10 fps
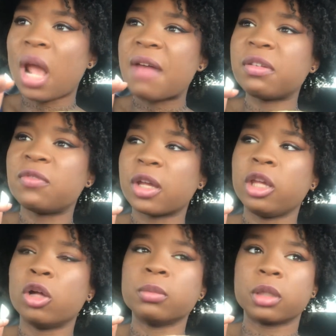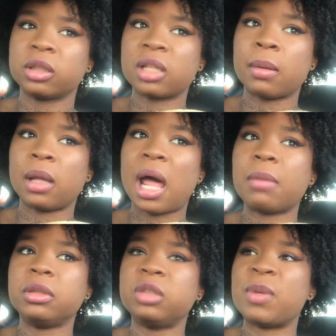every fucking homework assignment, I
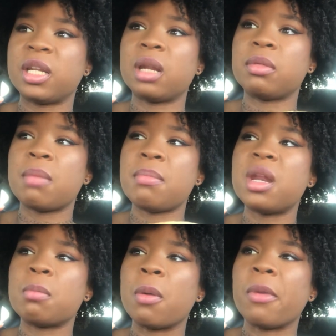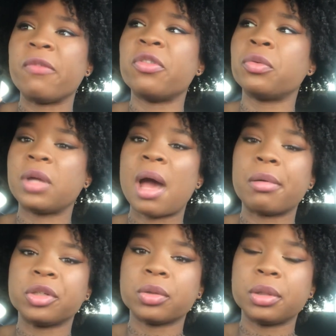would spend the minimum of 3
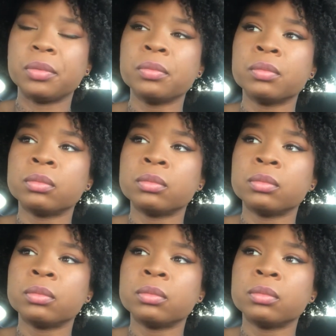hours on.